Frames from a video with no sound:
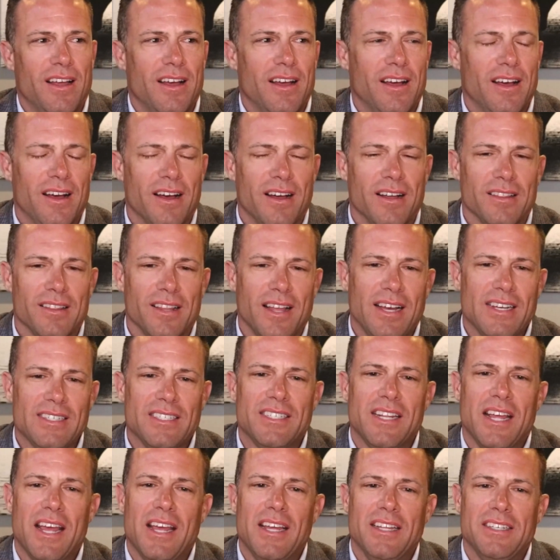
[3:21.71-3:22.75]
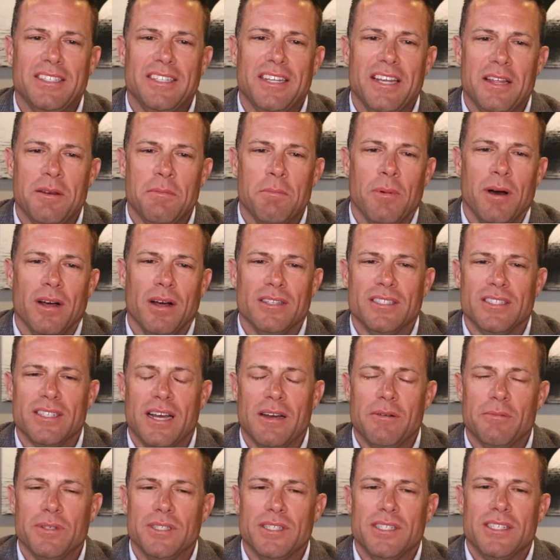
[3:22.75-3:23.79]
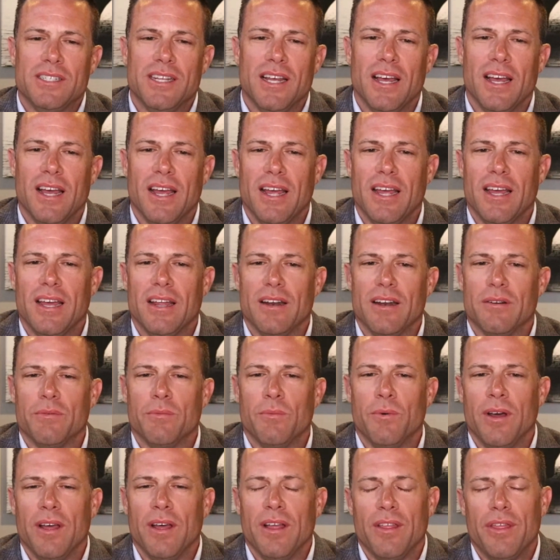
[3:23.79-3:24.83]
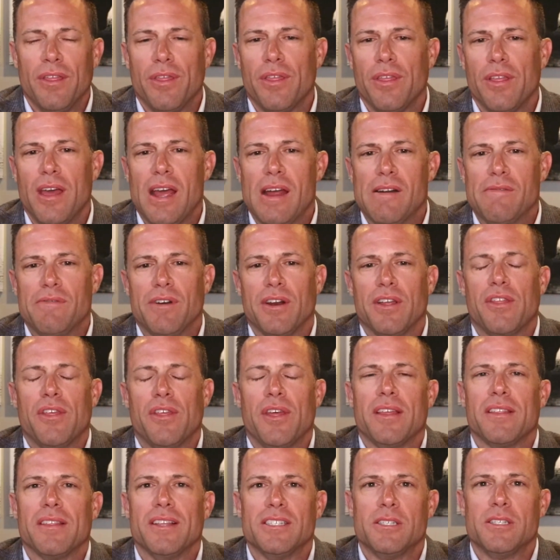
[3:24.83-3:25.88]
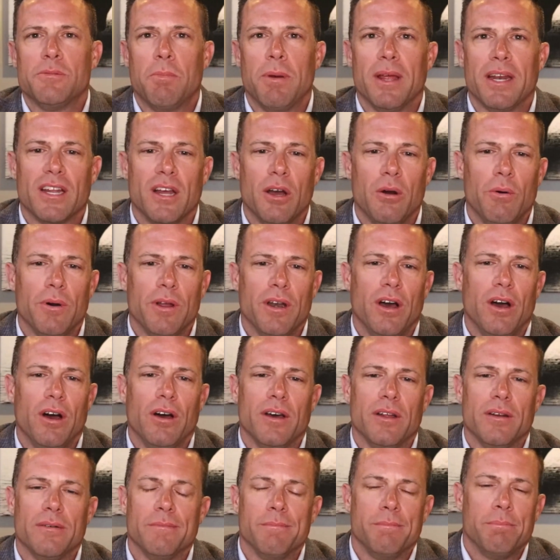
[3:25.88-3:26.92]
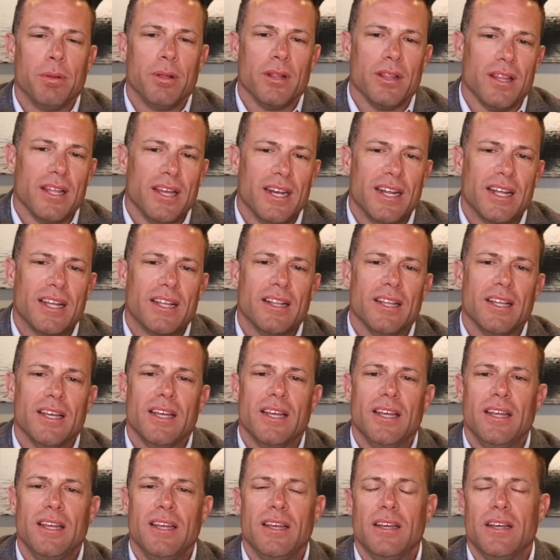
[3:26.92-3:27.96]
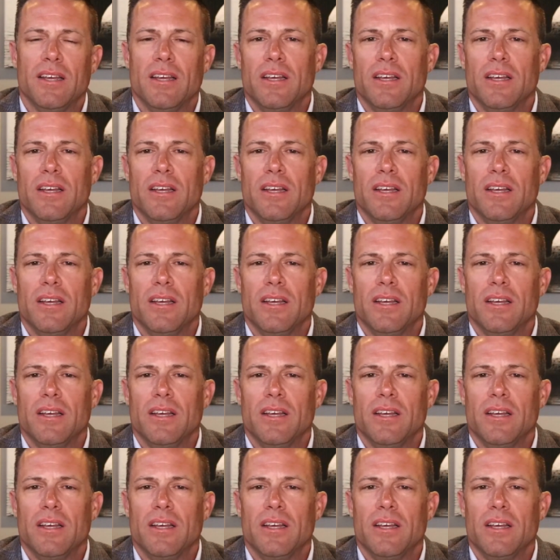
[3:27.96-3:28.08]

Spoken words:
last 18 months, I would say, and with everything that's been going on politically,